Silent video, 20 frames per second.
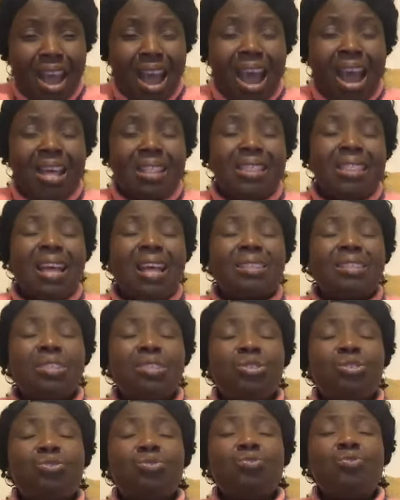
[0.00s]
And that
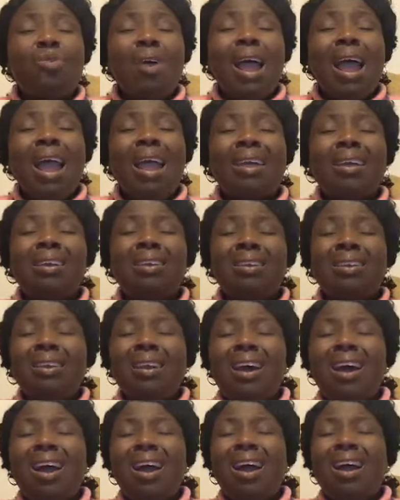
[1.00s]
is why,
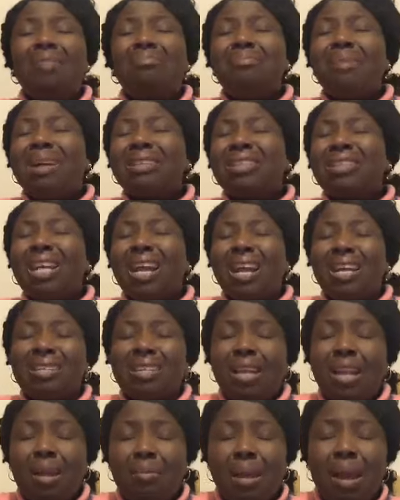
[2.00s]

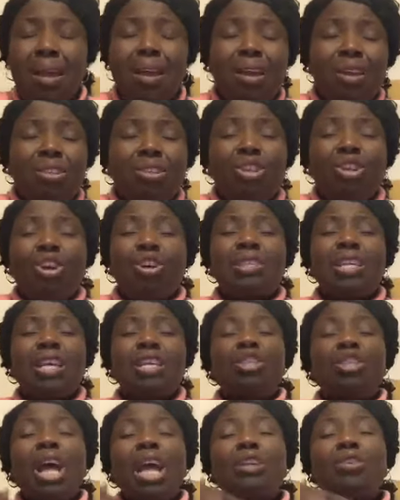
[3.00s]
the Lord says
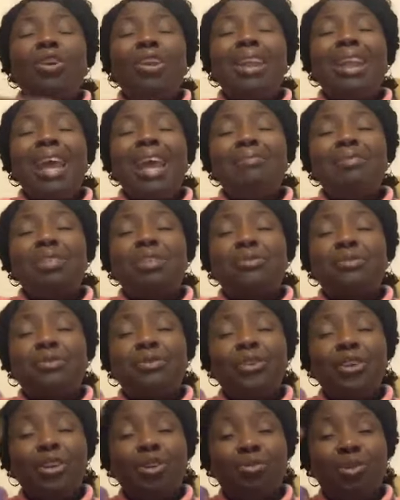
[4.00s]
that your life is
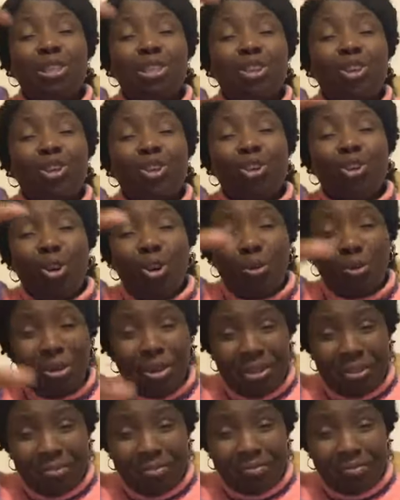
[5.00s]
filled with glory.